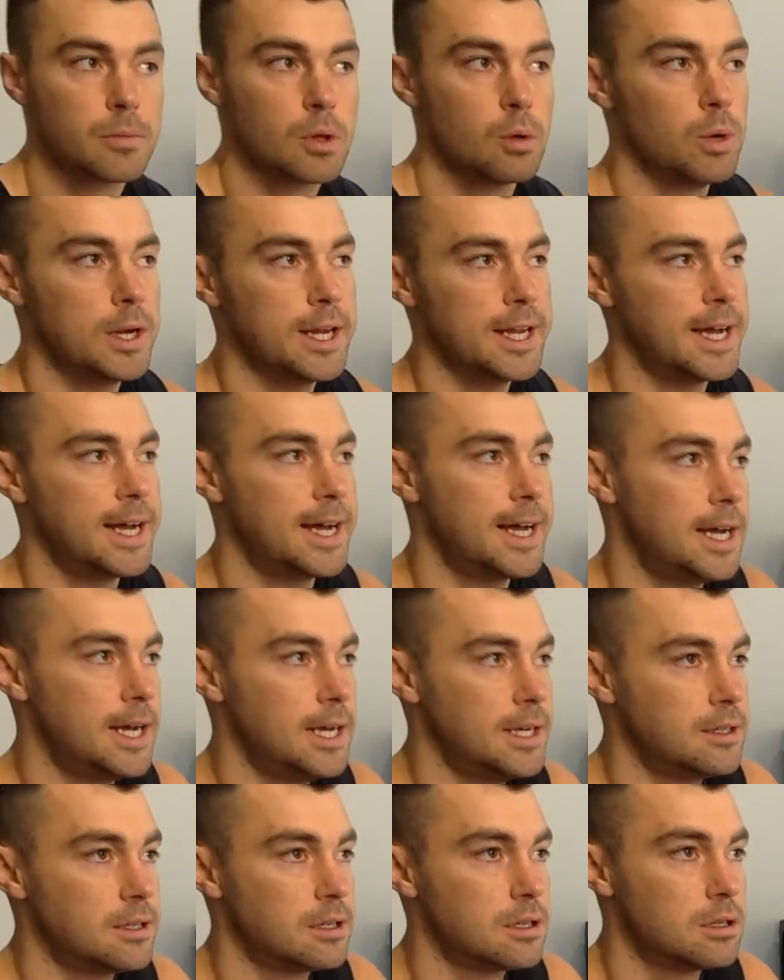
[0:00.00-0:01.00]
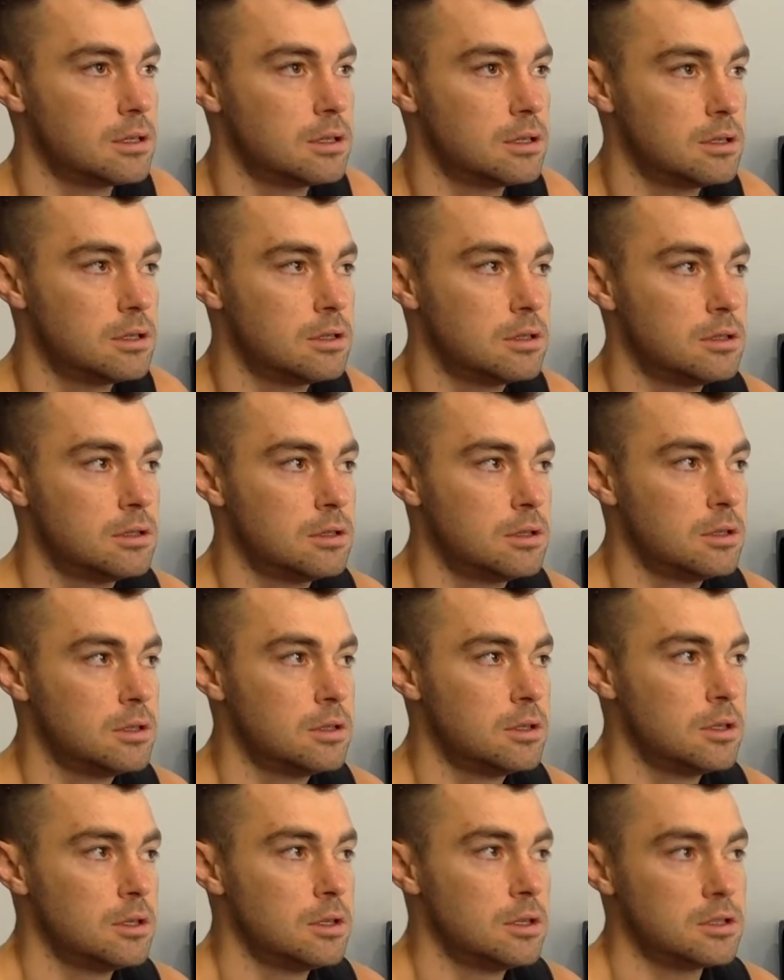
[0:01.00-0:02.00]
We had
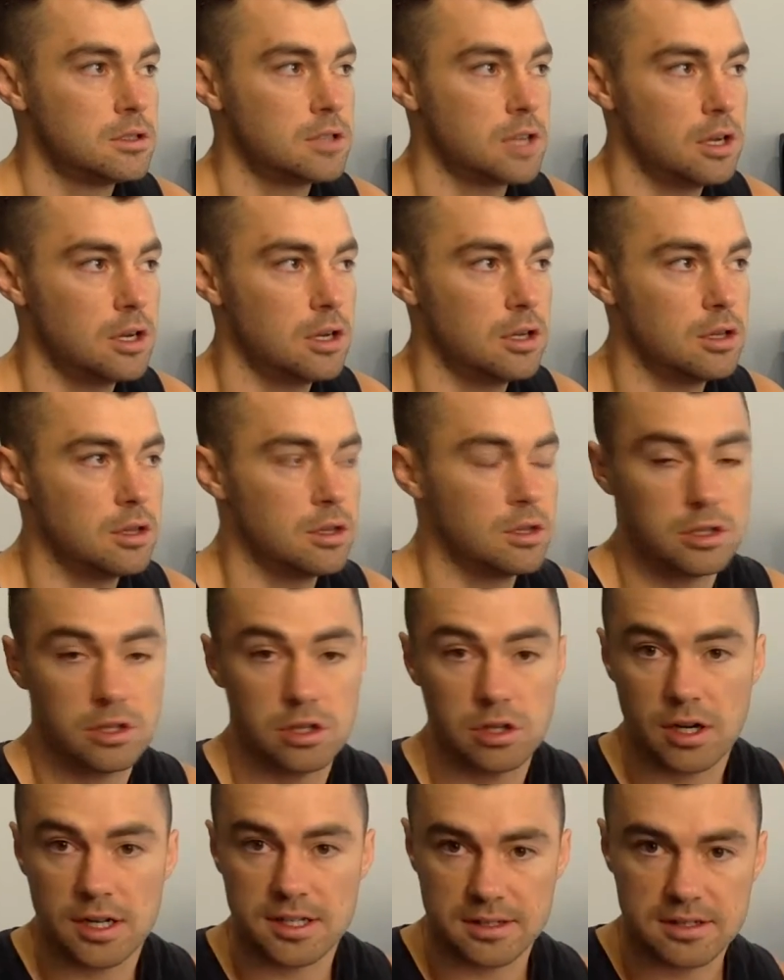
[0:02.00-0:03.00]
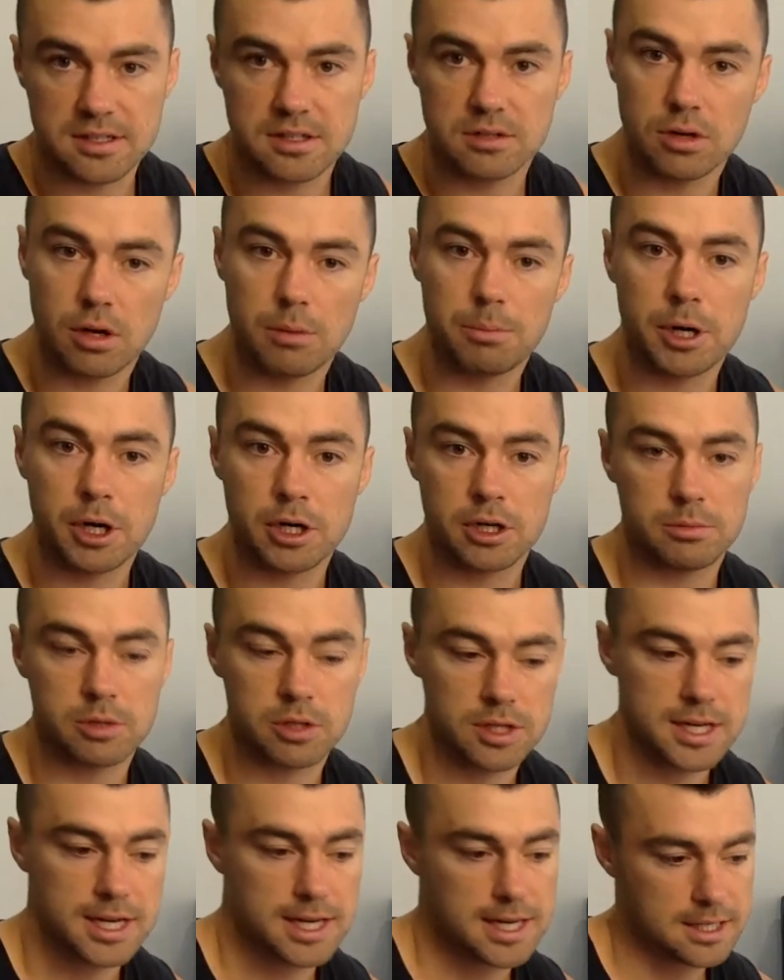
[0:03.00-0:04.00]
so you guys have still got
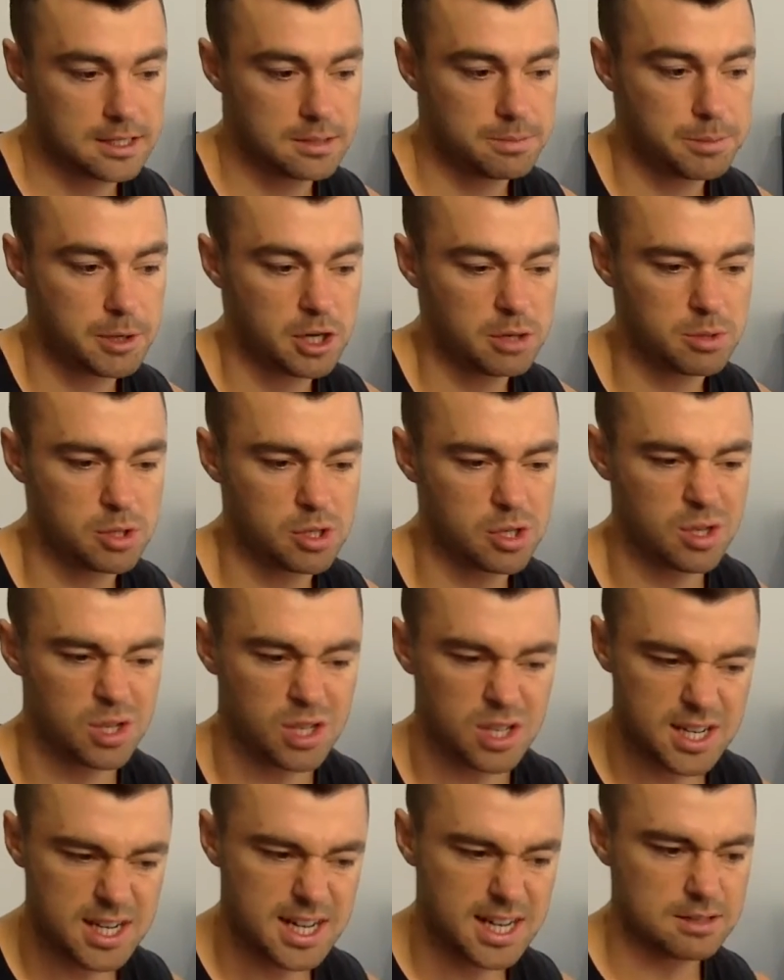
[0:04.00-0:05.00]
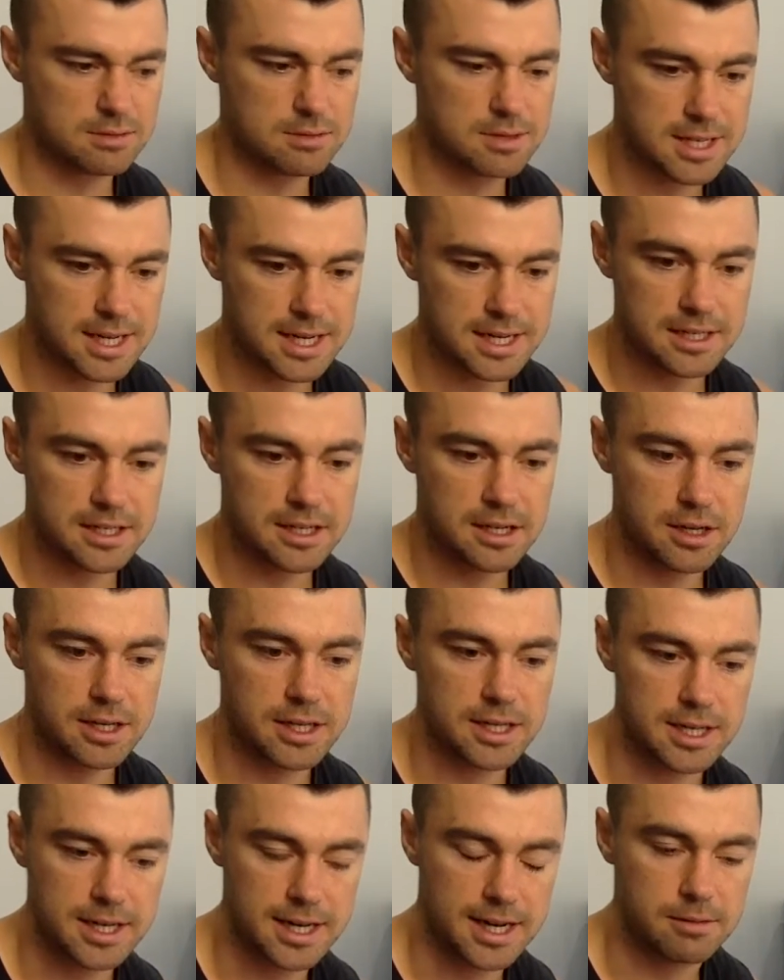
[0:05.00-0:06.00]
Pokemon cards. Pokemon cards were starting to go
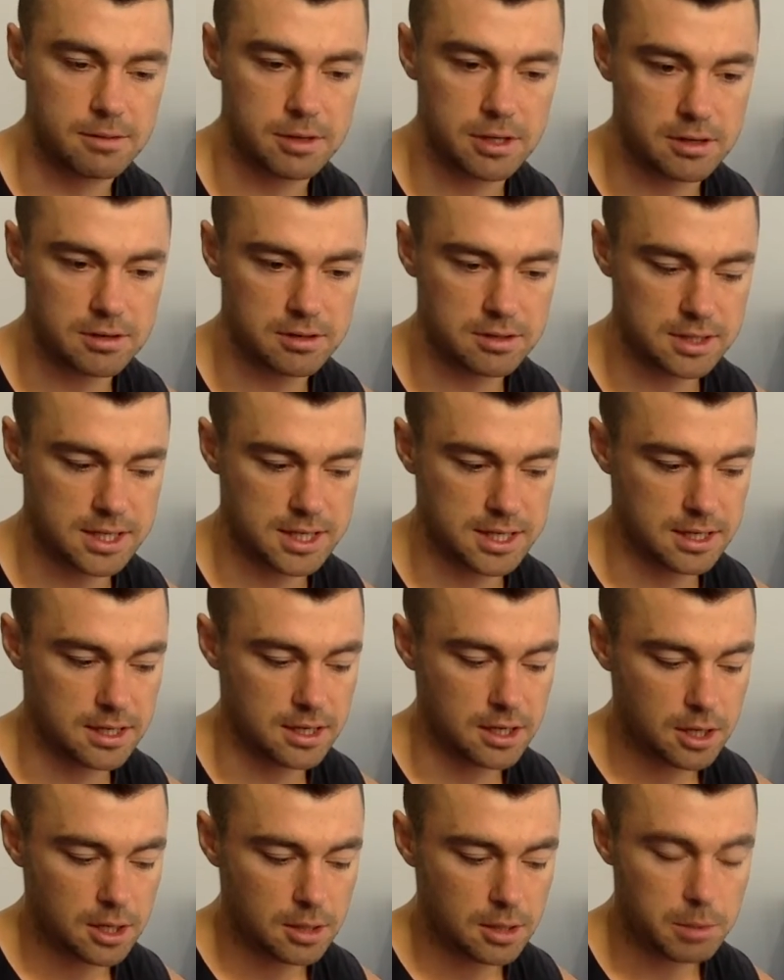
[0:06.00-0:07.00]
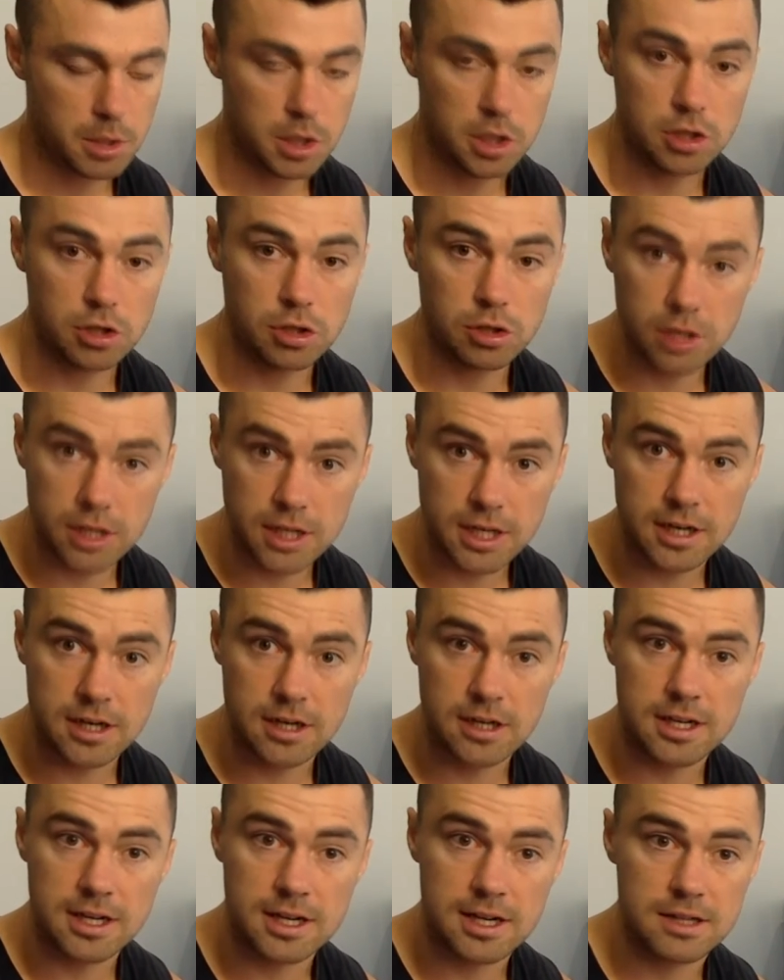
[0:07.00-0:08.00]
in and out when I was a kid, but
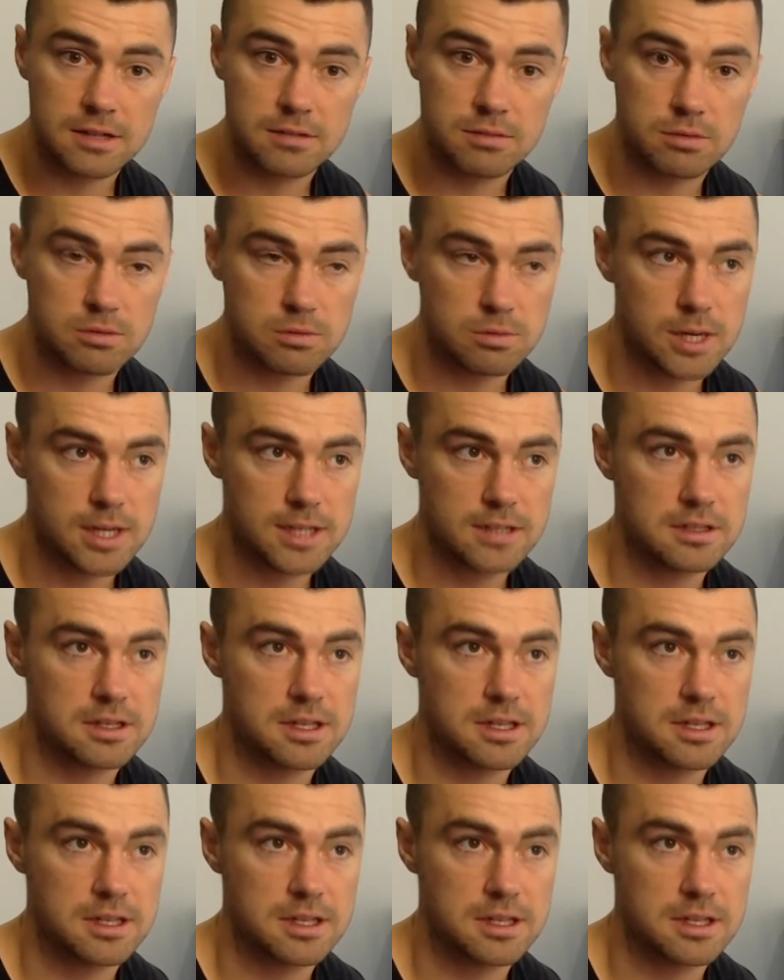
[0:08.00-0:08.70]
Yu-Gi-Oh cards was one.